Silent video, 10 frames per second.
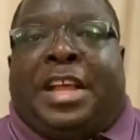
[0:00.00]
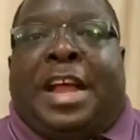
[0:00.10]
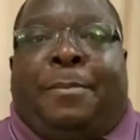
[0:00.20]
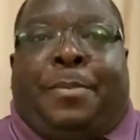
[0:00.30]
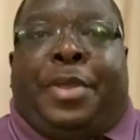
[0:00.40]

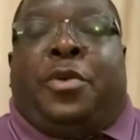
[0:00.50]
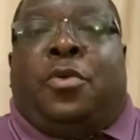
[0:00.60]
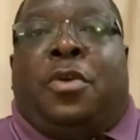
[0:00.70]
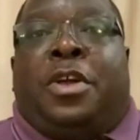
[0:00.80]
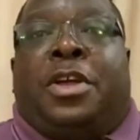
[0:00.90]

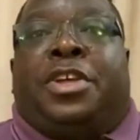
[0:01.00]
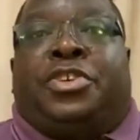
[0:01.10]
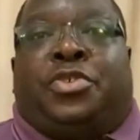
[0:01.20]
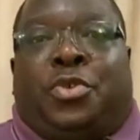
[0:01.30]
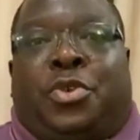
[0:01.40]
appeal
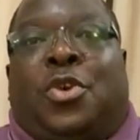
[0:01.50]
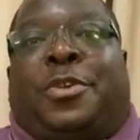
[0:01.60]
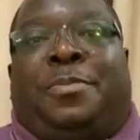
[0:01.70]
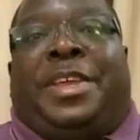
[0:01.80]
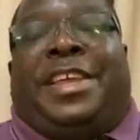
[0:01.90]
should
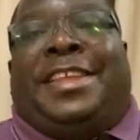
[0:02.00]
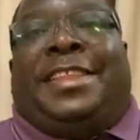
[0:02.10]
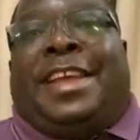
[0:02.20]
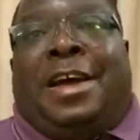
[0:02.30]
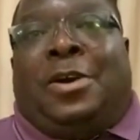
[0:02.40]
not be in
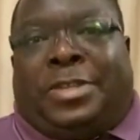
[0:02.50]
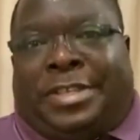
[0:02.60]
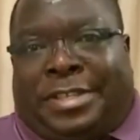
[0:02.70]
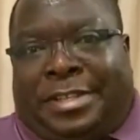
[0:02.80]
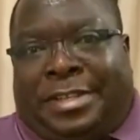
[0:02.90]
the
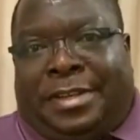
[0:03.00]
House.